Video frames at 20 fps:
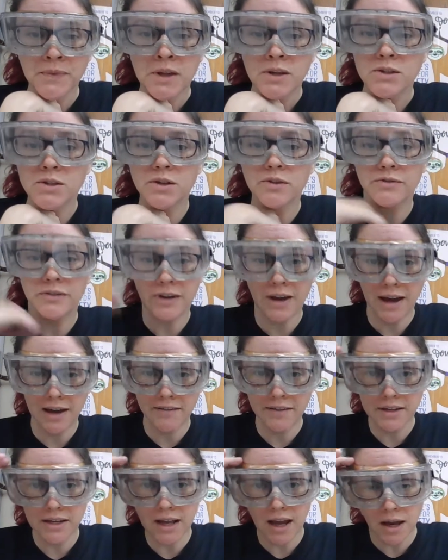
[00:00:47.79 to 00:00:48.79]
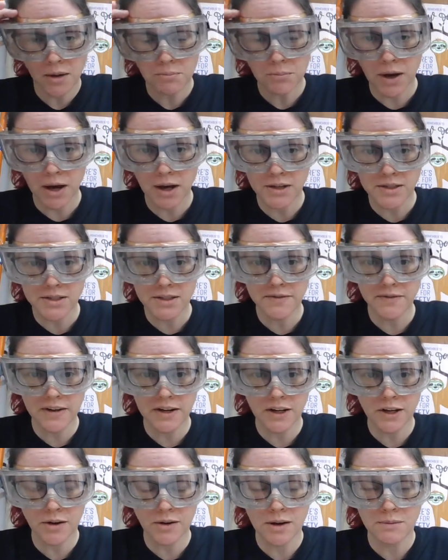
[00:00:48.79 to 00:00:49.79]
So if you haven't yet, pause the
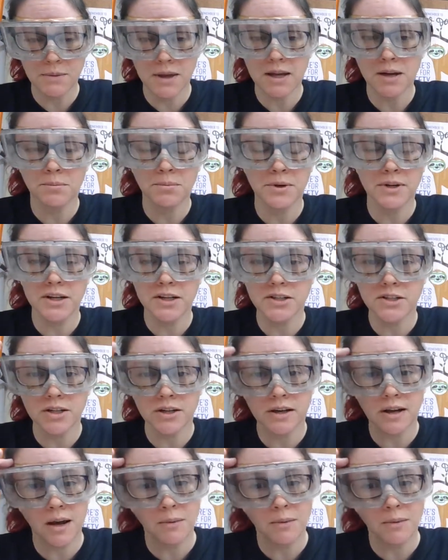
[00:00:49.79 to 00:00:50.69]
video and make a prediction